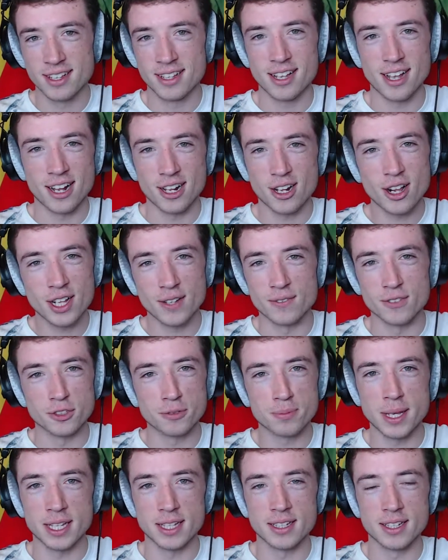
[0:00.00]
I can't even
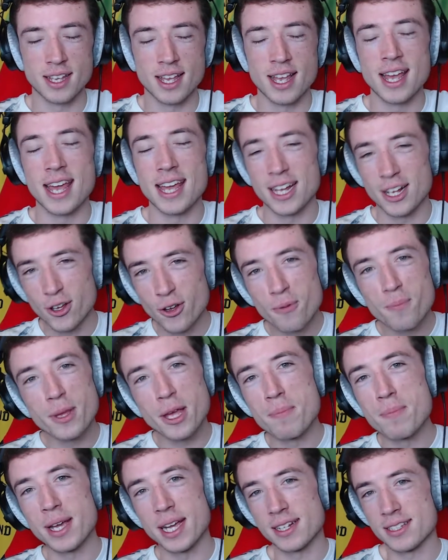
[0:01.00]
speak. It could be a
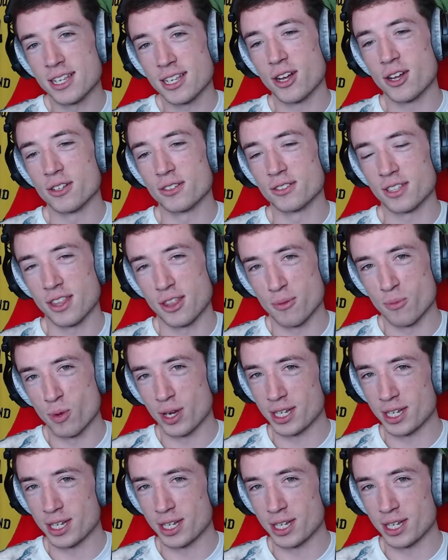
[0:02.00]
bigger task than what